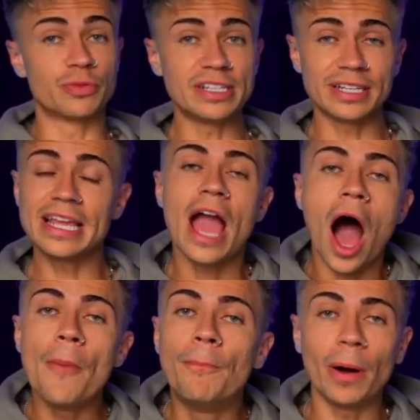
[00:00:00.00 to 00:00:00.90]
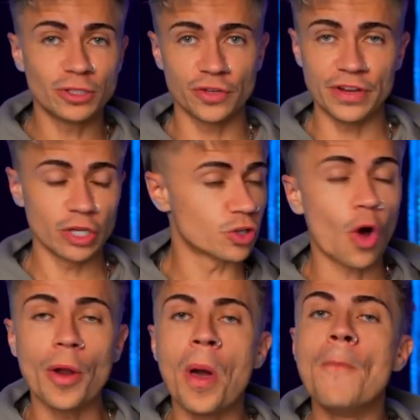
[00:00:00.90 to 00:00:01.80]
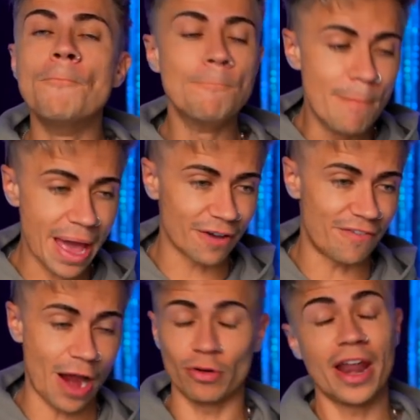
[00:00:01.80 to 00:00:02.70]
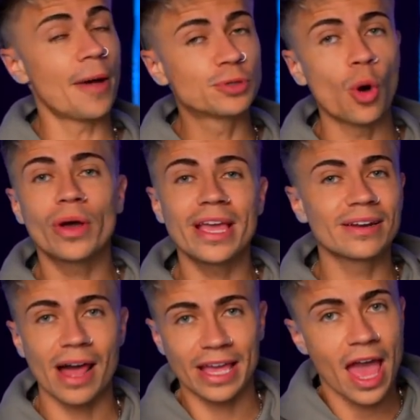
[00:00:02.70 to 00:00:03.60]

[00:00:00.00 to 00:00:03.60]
recently, a bunch of videos have gone mega viral, and I'm talking like